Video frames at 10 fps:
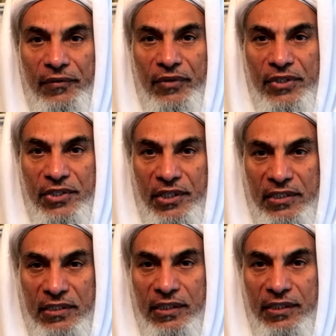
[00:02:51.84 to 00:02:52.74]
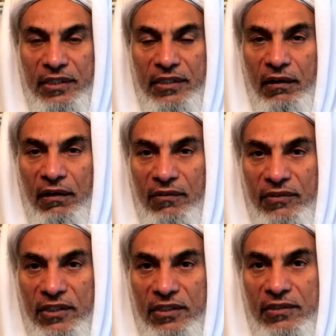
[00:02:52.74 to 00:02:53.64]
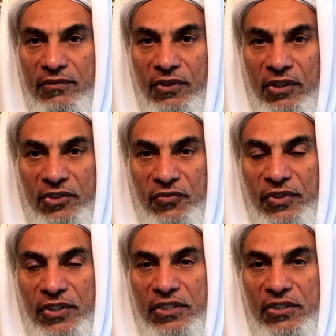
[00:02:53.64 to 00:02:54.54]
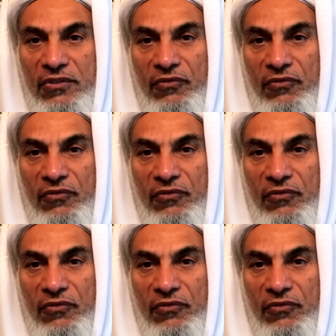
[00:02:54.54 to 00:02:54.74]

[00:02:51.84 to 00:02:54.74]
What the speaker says: were translated, all of these philosophies,